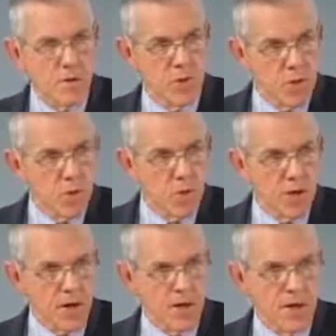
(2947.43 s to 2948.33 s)
good
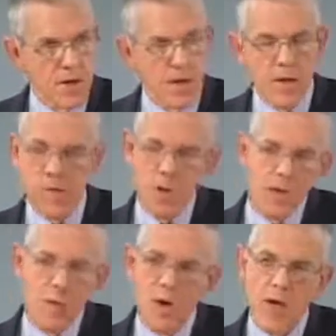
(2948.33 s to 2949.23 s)
water, the
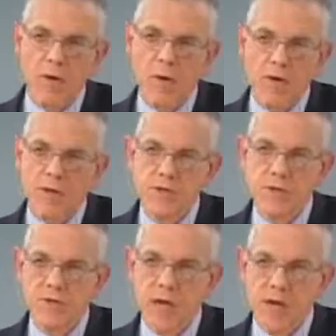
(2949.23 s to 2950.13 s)
only way they're going to
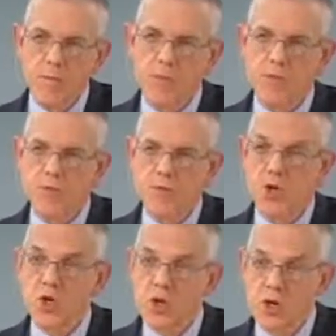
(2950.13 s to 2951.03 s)
be able to
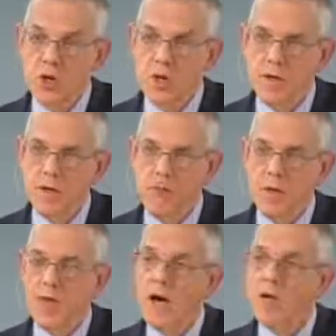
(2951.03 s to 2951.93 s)
cook
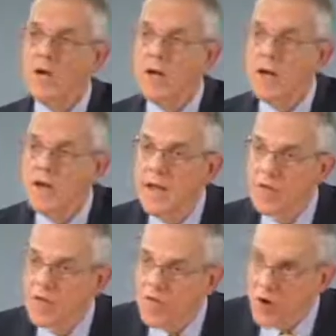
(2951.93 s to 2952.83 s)
without cutting
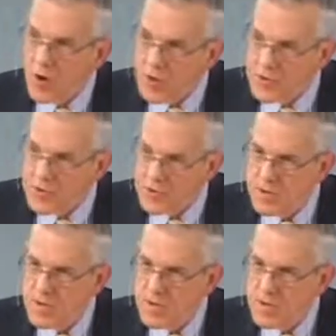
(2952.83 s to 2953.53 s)
down forests